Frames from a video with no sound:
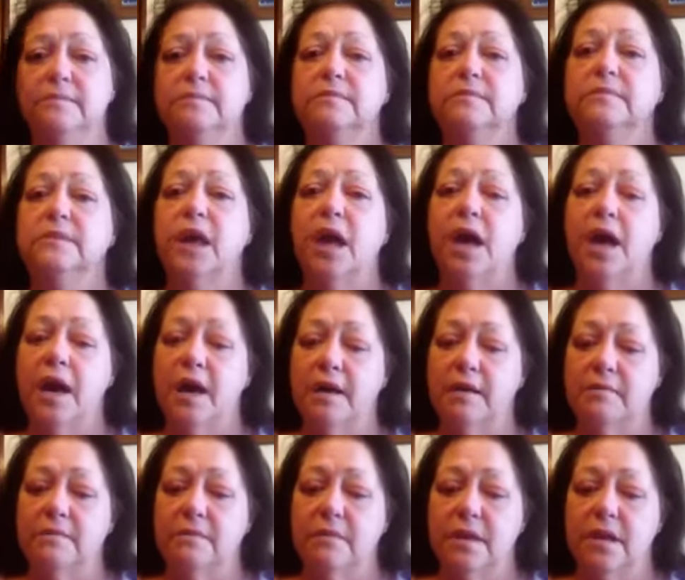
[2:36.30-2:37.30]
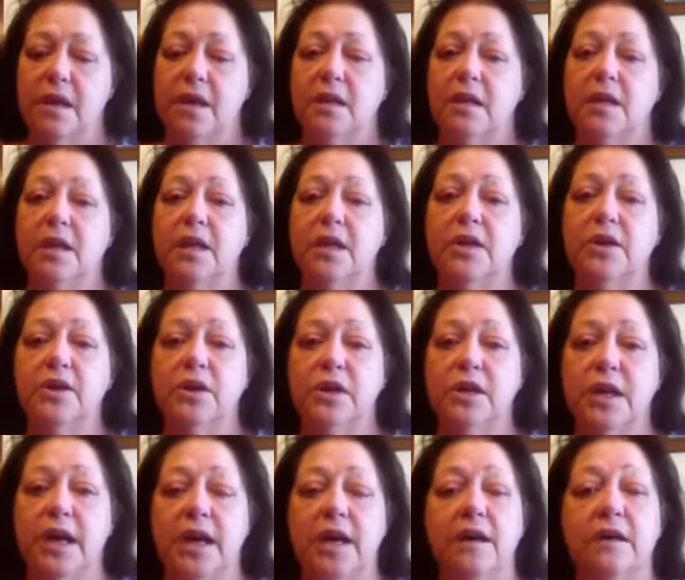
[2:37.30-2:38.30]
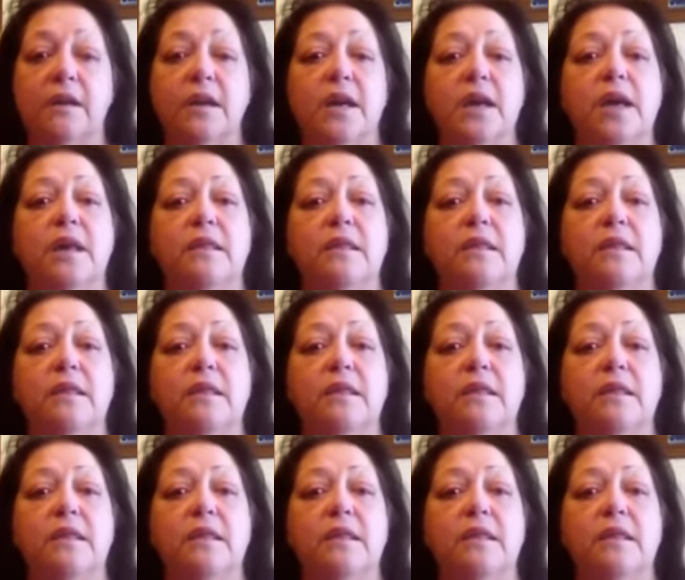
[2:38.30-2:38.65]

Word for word: Yeah. let it cook down.